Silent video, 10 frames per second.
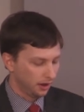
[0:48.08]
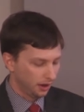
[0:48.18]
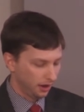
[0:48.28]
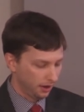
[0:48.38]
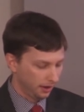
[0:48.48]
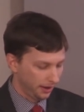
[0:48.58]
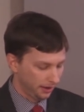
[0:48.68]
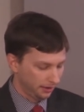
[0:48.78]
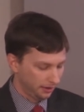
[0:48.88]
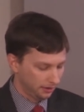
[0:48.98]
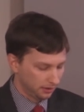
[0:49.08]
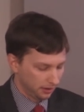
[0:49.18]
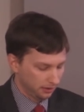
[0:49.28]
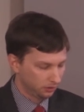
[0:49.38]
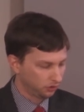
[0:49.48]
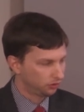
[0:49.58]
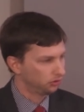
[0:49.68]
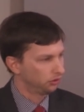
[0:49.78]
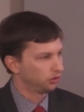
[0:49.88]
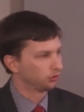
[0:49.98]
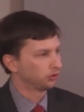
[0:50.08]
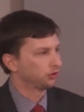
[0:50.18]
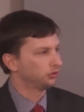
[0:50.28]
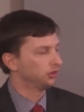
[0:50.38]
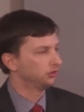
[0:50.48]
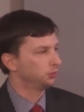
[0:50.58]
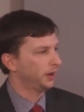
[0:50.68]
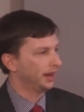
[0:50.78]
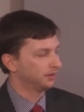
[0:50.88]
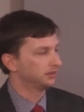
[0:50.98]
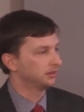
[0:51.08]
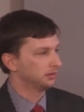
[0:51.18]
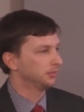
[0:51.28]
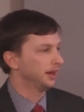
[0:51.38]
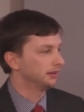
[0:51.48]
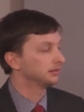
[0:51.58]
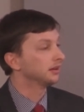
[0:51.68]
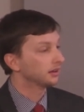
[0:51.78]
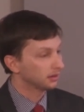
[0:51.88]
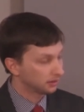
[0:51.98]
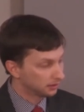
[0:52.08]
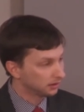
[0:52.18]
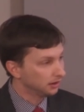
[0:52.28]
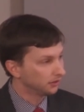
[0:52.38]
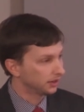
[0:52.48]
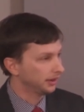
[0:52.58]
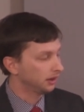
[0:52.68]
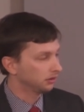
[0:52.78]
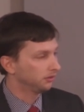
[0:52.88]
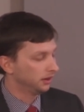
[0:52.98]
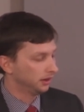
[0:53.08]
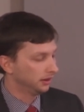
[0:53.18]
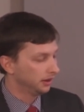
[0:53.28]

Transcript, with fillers: Uh, and, and the result is we have a system that is significantly underfunded